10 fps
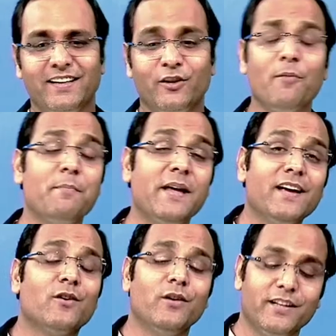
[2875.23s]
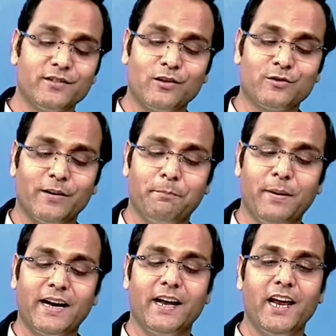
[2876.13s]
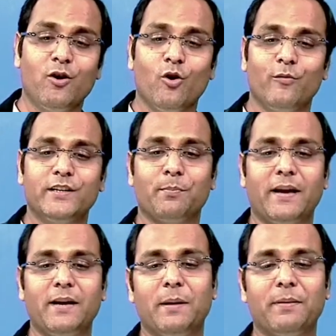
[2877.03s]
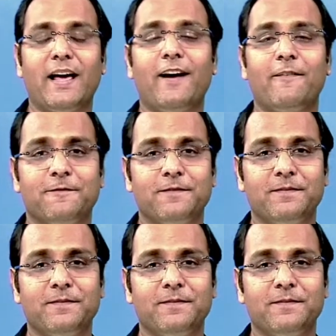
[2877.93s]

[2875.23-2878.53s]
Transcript: Being good is also a big ego which many people have.